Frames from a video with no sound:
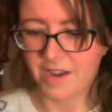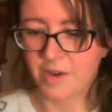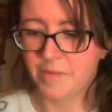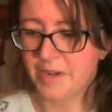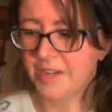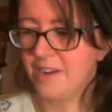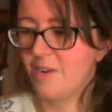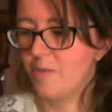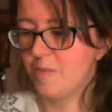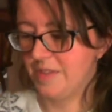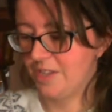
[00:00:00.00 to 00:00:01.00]
I'm not going to
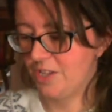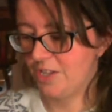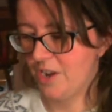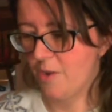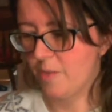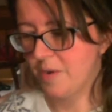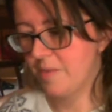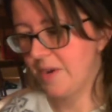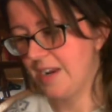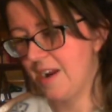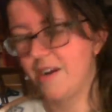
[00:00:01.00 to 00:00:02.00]
open it. Should I open them
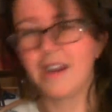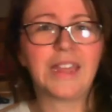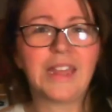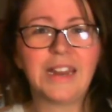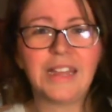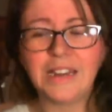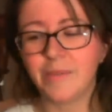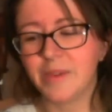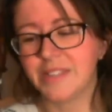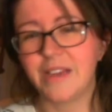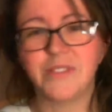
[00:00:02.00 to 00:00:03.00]
right now? I can't eat them
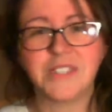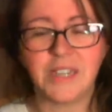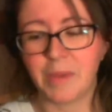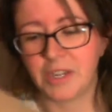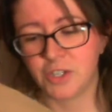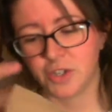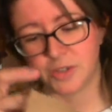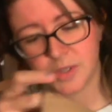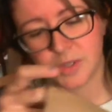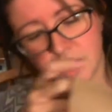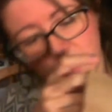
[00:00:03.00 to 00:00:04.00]
because I have to take pictures.